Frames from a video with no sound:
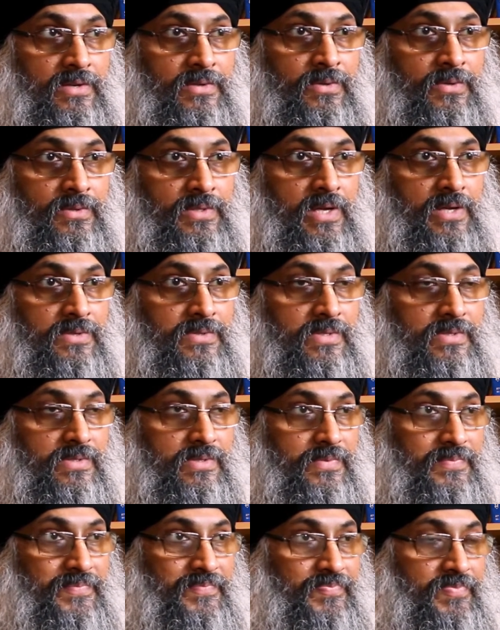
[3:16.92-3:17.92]

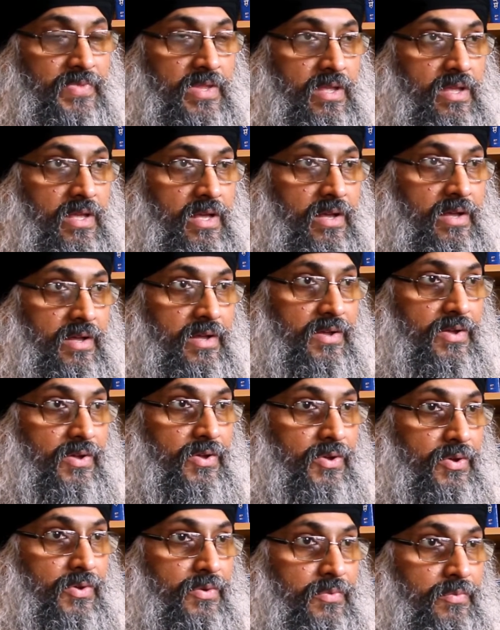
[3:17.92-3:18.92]
2000s,
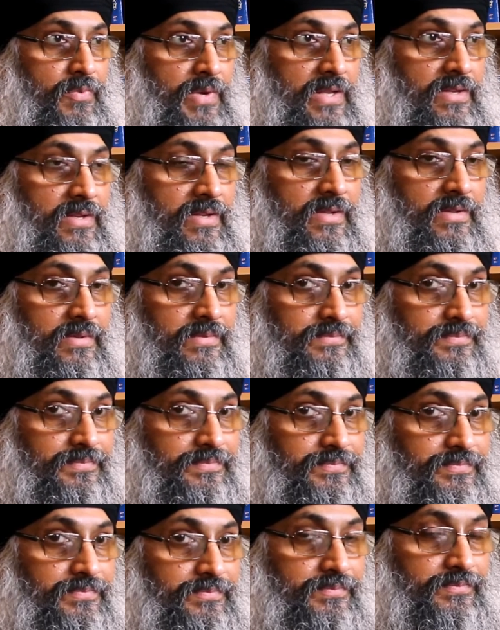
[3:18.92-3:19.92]
when
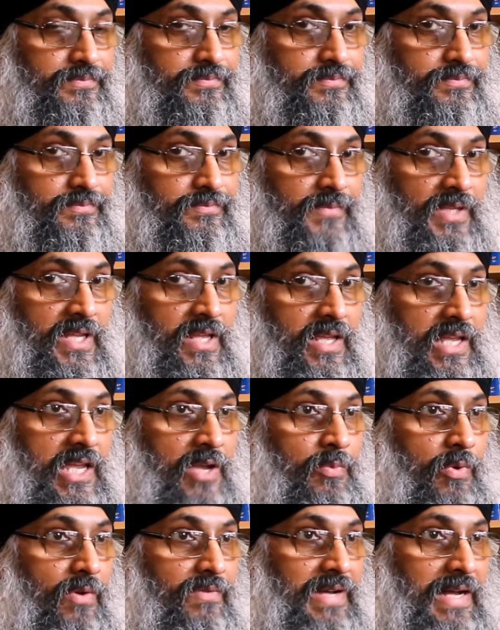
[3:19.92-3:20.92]

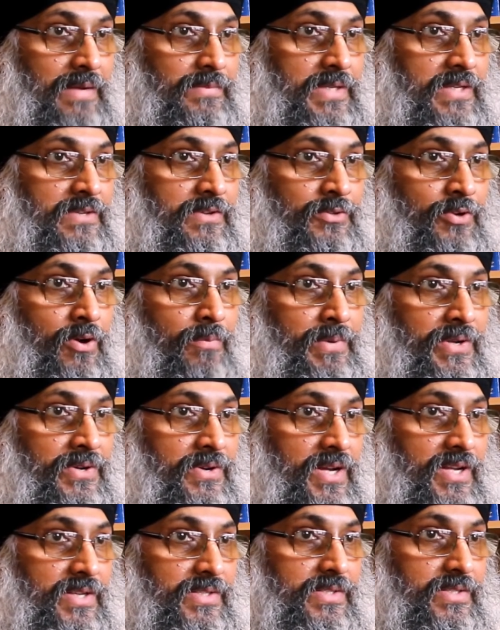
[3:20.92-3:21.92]
in Wolverhampton there were copy
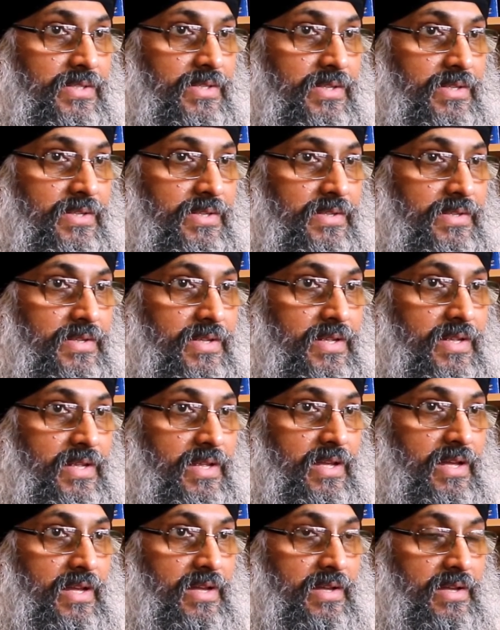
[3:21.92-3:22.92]
riots
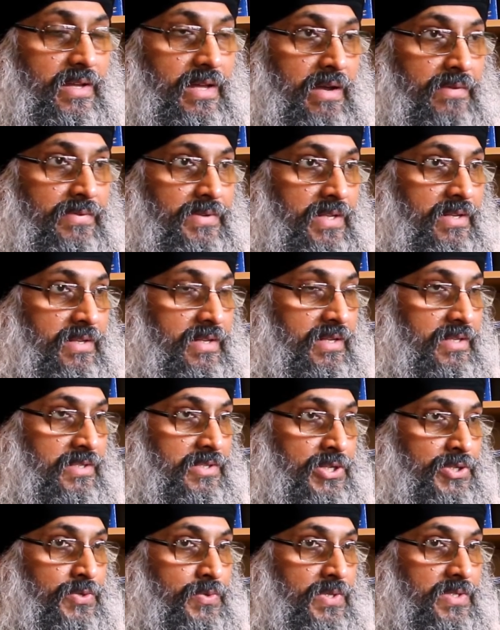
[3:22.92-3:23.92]
after the
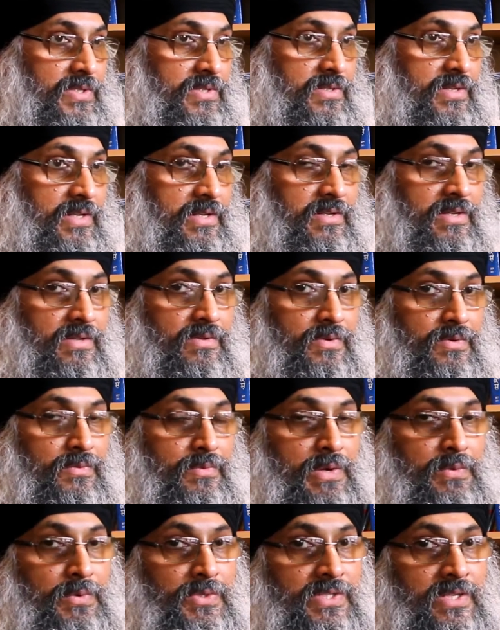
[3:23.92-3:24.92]
situation
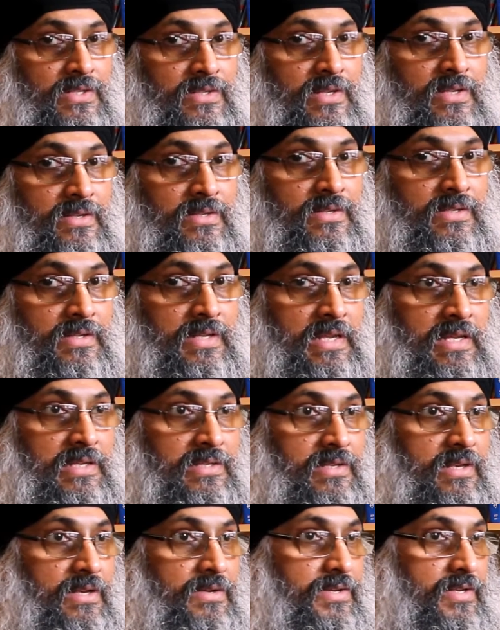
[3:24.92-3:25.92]
in
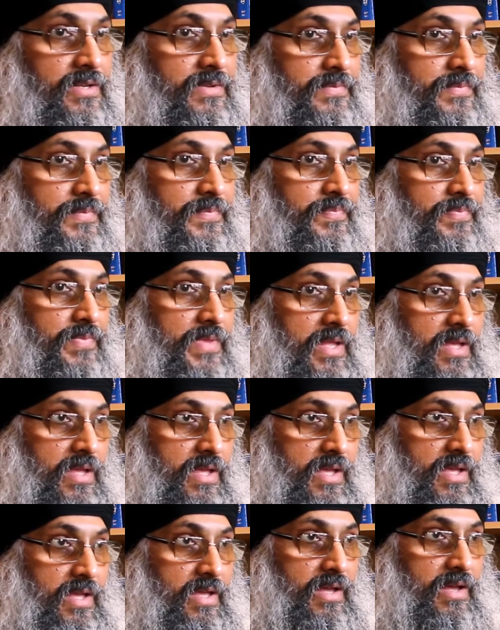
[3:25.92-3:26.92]
East London.
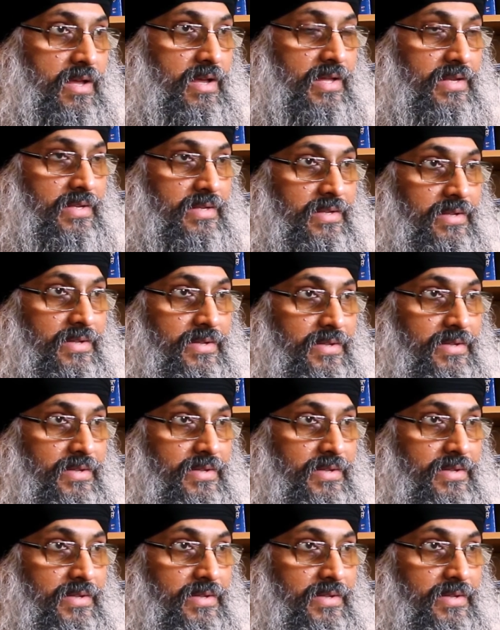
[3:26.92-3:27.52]
And